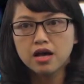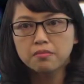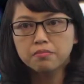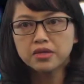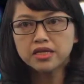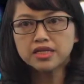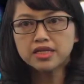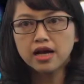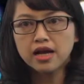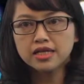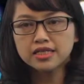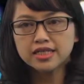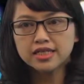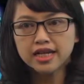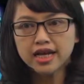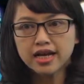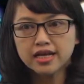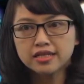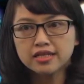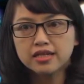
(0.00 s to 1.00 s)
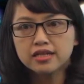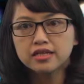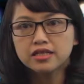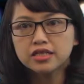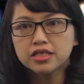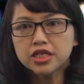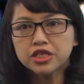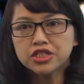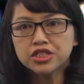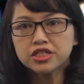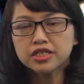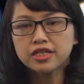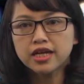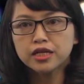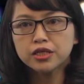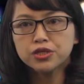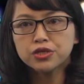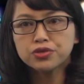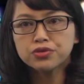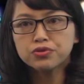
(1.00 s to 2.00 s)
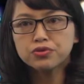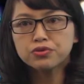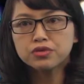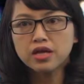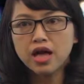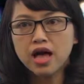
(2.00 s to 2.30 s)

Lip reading: Besides tests, teachers can choose